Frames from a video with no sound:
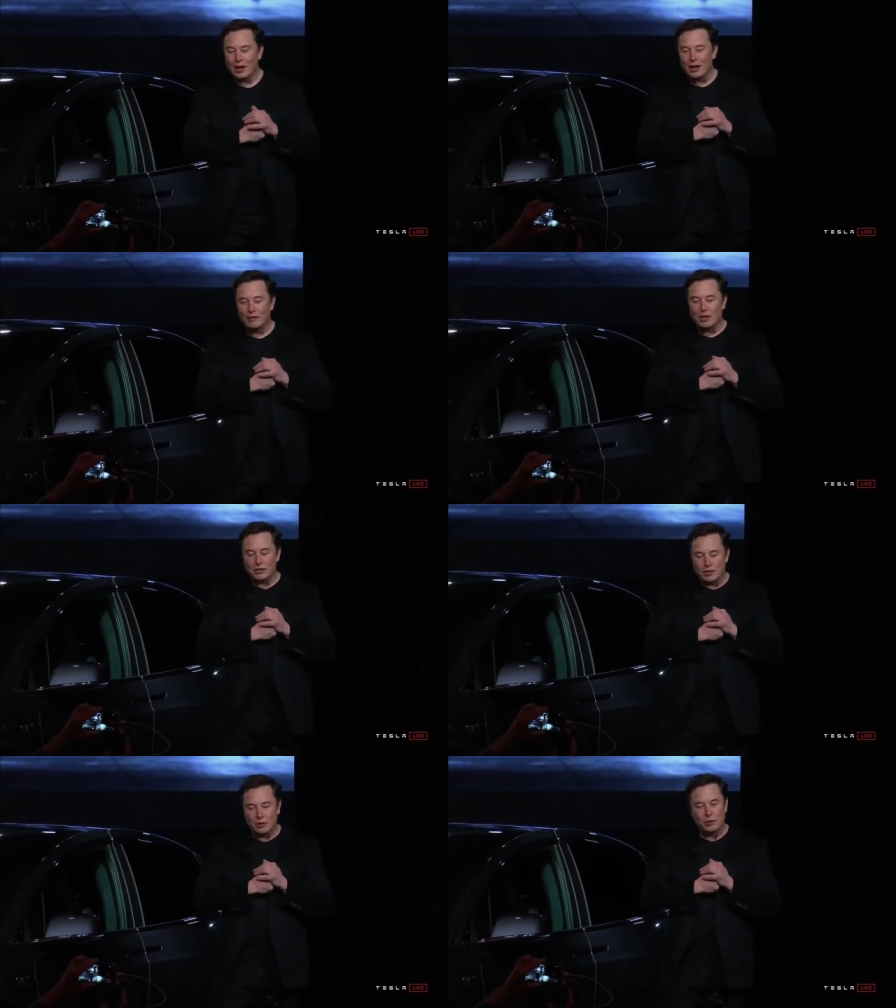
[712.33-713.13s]
Um,
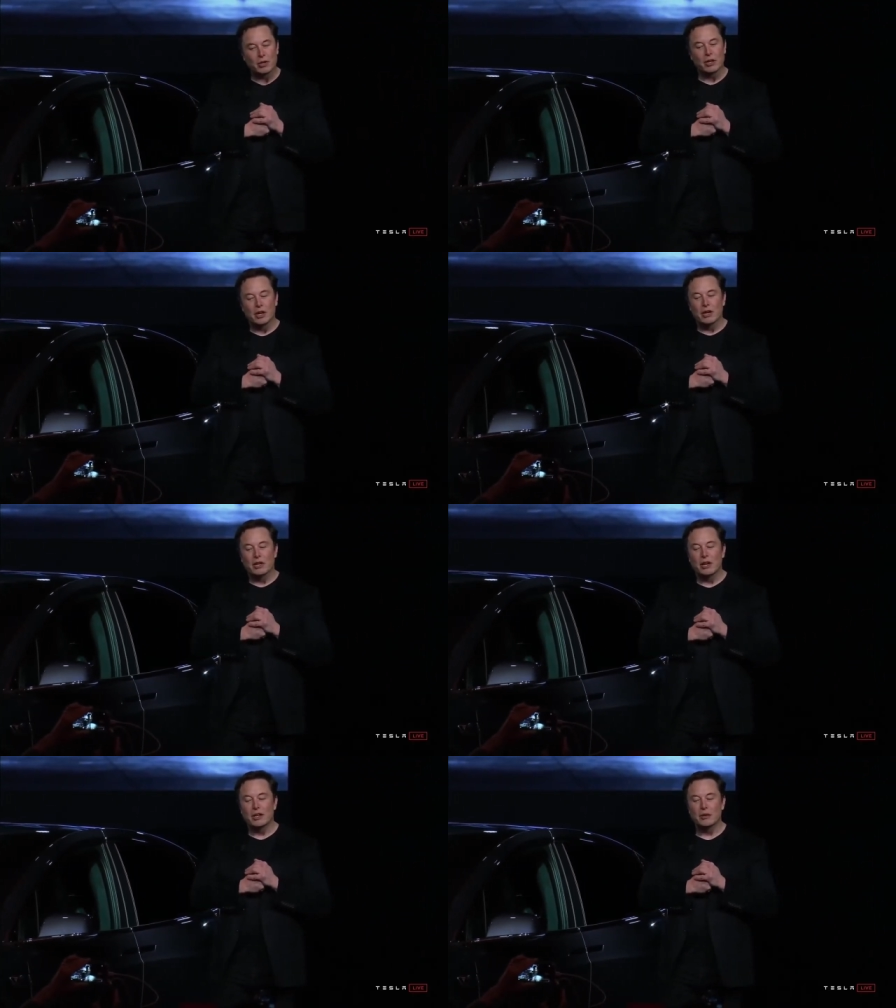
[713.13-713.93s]
so,
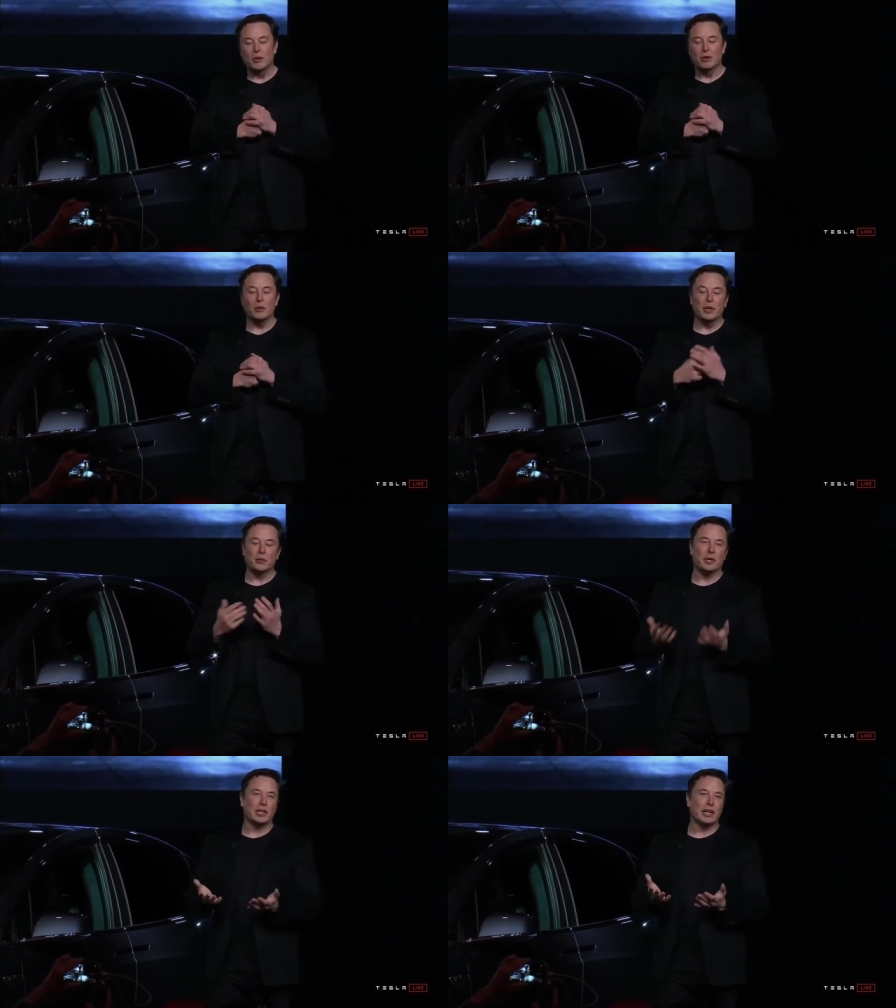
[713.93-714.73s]
uh, although we,
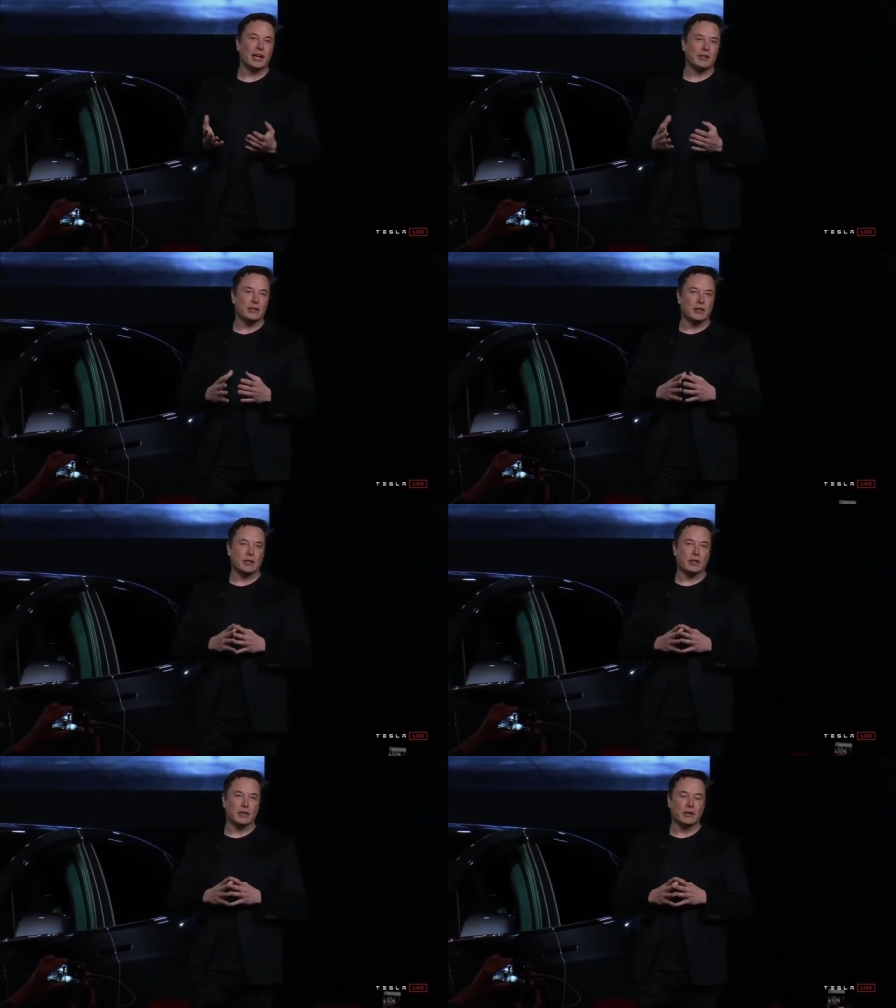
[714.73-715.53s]
we did
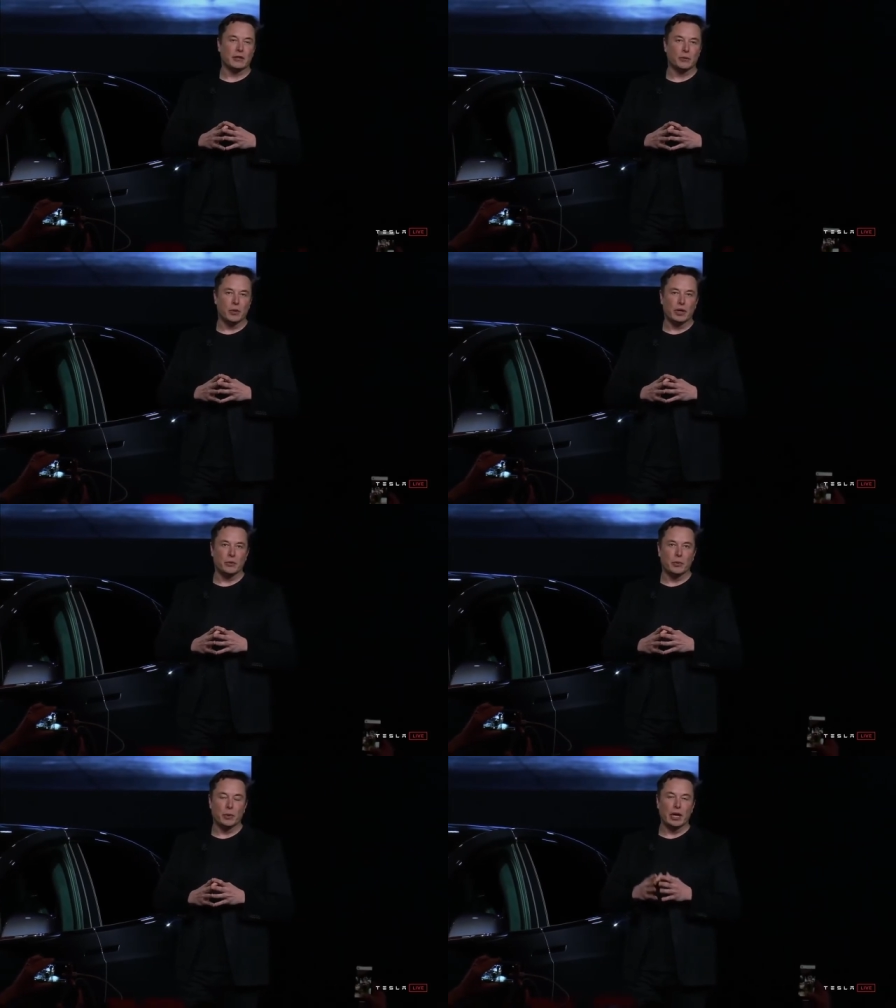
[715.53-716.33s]
get, the, the, uh,
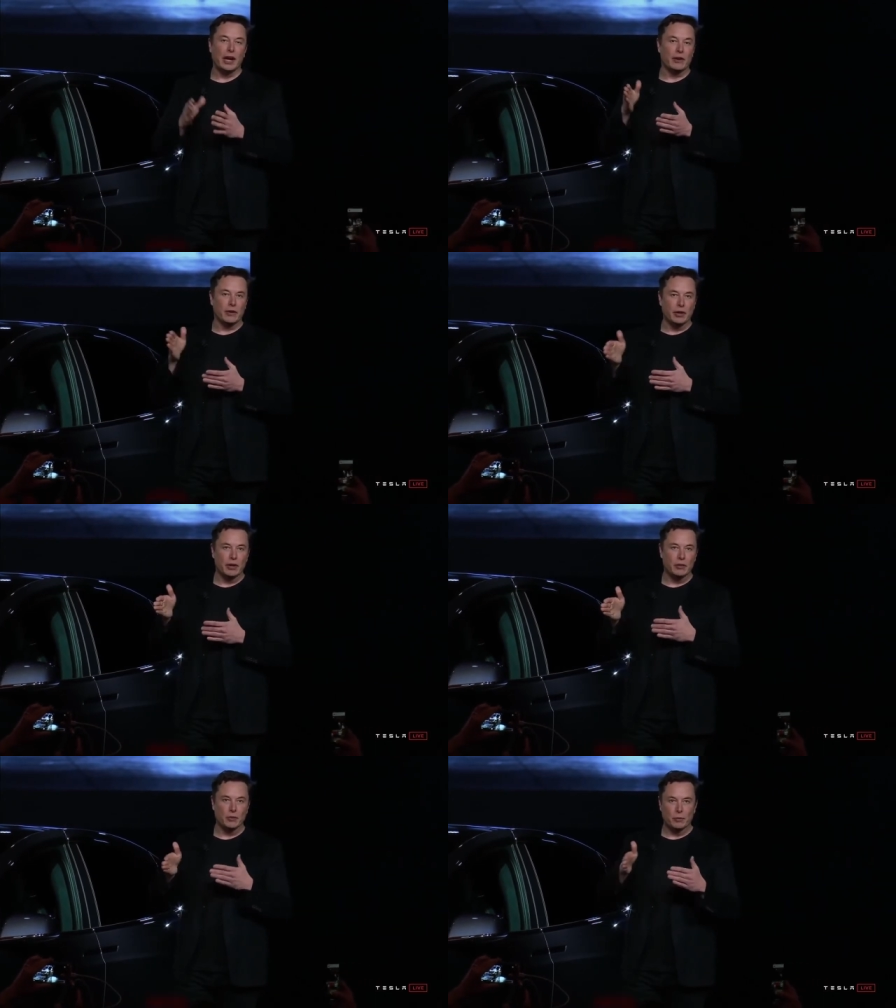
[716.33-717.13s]
we, we had a,
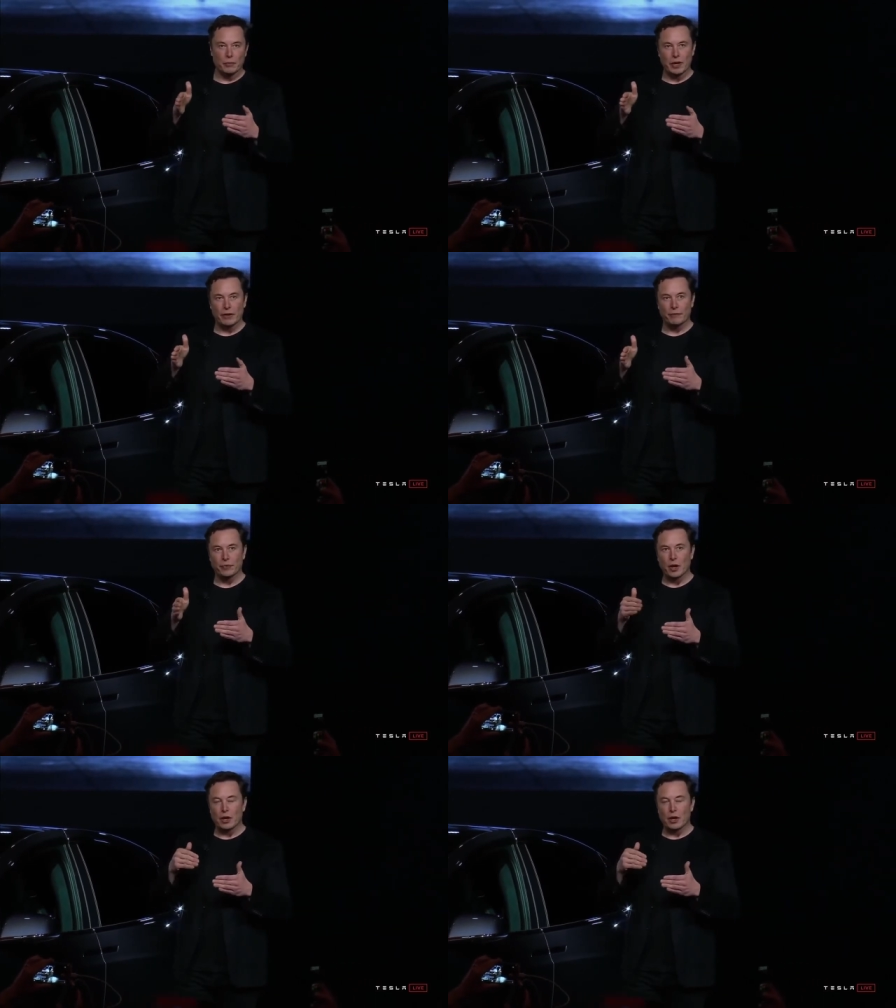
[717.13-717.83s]
um,